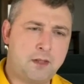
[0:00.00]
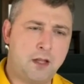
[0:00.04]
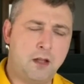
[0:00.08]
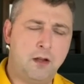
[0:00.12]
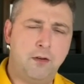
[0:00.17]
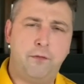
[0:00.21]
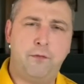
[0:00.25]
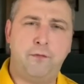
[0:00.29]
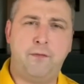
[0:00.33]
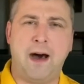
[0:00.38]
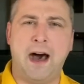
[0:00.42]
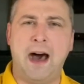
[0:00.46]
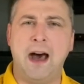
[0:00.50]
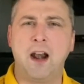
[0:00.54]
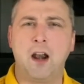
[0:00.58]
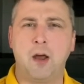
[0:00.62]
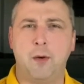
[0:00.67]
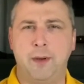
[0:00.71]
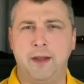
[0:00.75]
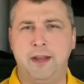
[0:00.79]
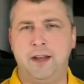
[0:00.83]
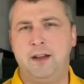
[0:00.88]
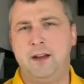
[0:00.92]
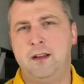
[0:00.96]

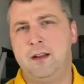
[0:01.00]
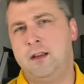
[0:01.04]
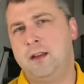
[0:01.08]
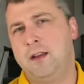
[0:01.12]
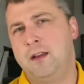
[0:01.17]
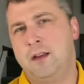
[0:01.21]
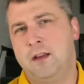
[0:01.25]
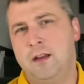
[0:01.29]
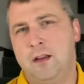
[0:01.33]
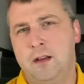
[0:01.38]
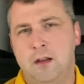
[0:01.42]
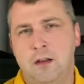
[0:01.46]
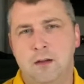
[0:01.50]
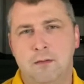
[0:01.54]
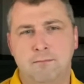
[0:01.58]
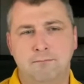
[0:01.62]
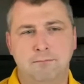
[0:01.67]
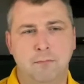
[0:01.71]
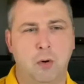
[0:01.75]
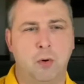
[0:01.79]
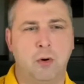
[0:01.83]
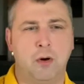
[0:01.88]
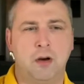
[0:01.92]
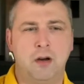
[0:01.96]
following
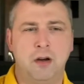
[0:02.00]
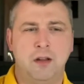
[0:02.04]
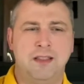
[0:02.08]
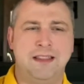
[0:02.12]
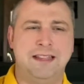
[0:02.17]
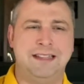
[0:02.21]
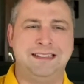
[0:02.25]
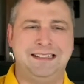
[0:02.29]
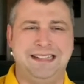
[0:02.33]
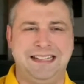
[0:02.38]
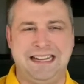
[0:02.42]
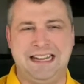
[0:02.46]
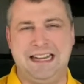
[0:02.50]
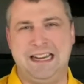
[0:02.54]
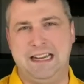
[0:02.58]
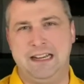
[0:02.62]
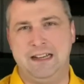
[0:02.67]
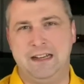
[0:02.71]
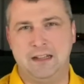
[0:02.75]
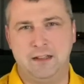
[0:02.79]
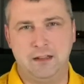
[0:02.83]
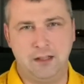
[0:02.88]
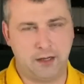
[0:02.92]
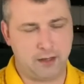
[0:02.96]
more than
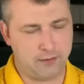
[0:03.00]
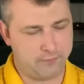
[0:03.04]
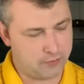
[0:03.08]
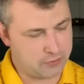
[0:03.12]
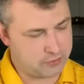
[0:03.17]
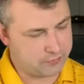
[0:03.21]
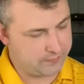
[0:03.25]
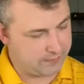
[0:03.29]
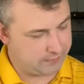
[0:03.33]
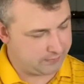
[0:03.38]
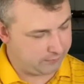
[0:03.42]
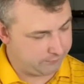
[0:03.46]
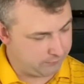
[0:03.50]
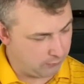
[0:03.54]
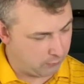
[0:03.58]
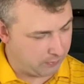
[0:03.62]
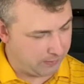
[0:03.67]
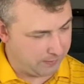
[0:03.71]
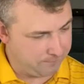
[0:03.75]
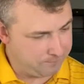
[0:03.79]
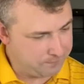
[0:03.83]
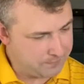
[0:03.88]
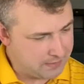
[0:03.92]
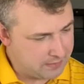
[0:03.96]
leading. Look at verse
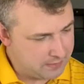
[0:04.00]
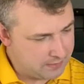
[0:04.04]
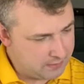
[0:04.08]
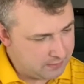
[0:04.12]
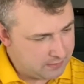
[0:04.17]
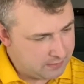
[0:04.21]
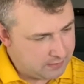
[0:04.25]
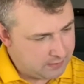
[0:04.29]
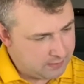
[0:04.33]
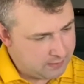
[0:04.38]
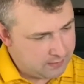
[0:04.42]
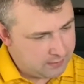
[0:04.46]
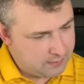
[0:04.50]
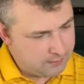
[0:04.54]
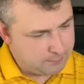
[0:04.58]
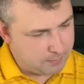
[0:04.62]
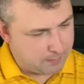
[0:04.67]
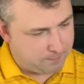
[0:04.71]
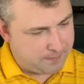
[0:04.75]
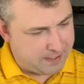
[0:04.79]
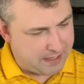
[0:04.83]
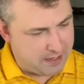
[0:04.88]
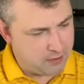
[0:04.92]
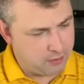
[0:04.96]
54.
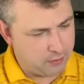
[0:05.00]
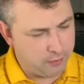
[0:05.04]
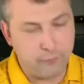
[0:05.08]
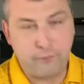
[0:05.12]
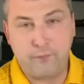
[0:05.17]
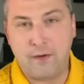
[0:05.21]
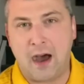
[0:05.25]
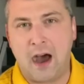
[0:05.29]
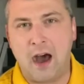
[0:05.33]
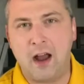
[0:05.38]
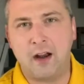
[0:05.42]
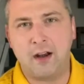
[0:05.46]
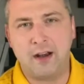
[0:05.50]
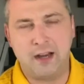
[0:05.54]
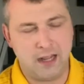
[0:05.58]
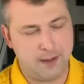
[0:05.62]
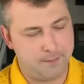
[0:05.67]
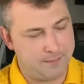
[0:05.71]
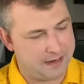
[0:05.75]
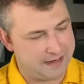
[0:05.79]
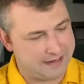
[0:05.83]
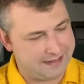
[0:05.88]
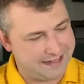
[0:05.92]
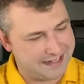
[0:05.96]
But Peter followed
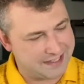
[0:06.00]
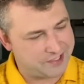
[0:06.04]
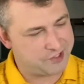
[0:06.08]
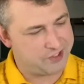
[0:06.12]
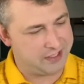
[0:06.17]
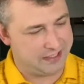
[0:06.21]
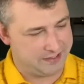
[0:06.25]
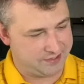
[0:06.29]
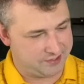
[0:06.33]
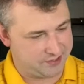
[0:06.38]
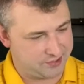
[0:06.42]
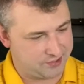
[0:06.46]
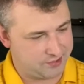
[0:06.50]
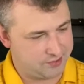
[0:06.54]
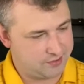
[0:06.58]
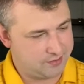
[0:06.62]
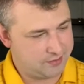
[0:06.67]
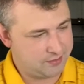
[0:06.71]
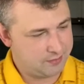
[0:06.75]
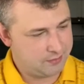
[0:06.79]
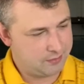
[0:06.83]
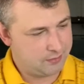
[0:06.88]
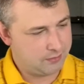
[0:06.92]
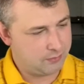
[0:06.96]
him at a distance
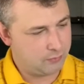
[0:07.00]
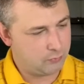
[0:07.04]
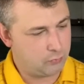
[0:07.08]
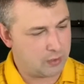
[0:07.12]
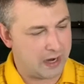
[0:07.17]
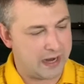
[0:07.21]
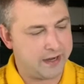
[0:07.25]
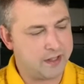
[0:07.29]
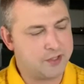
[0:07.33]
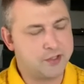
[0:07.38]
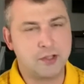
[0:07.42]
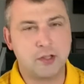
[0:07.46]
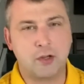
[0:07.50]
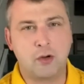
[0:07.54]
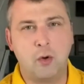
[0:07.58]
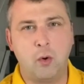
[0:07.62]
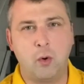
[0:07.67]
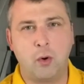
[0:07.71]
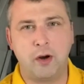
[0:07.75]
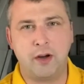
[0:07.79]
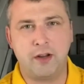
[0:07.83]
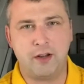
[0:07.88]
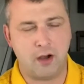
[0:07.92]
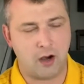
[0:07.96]
right into the
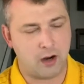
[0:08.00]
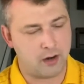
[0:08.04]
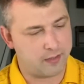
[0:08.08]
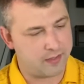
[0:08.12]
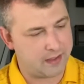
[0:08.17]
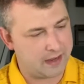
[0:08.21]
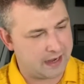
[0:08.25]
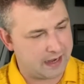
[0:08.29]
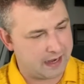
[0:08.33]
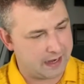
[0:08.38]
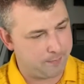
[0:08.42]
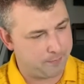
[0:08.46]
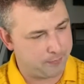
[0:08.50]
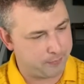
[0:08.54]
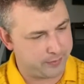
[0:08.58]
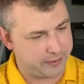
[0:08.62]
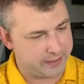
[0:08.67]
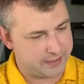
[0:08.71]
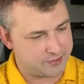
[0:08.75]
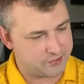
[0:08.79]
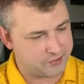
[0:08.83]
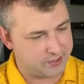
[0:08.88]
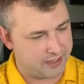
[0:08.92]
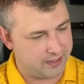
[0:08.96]
courtyard of the high
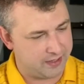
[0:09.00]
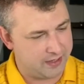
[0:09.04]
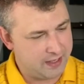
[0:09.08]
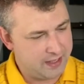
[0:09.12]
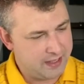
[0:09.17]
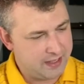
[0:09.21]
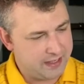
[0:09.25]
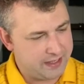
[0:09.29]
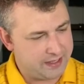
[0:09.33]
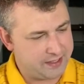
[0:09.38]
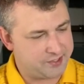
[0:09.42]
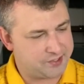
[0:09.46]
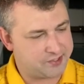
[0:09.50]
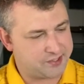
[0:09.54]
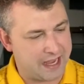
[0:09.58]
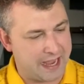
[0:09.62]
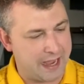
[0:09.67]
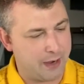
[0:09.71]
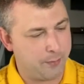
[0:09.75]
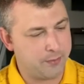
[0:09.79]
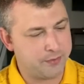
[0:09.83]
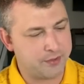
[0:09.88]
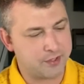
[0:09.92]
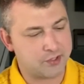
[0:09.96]
priest, and he
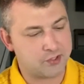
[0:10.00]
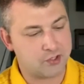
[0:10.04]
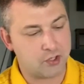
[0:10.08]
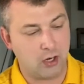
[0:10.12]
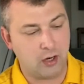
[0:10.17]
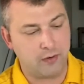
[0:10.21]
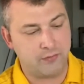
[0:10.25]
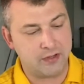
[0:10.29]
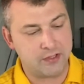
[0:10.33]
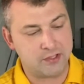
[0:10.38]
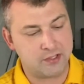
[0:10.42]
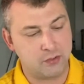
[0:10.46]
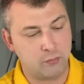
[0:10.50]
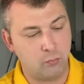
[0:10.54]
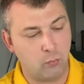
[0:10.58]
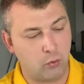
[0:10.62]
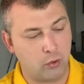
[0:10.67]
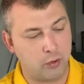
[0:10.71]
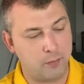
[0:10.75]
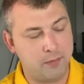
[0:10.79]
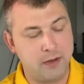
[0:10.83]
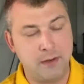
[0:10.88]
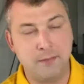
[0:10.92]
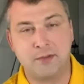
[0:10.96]
sat with the servants and
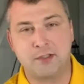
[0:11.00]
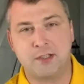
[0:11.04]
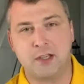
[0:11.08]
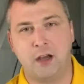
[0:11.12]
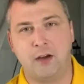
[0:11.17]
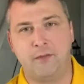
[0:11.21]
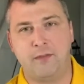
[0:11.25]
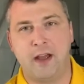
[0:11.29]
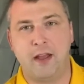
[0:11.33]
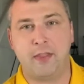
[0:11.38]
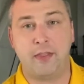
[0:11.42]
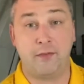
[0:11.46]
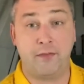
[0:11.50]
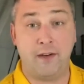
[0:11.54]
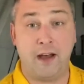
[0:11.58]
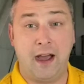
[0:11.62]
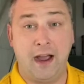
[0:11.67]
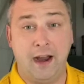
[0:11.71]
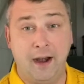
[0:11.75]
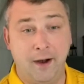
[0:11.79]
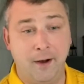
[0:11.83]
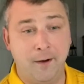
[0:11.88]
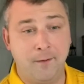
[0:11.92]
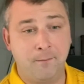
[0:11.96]
warmed himself at the
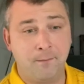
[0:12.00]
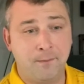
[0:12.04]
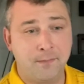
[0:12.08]
fire.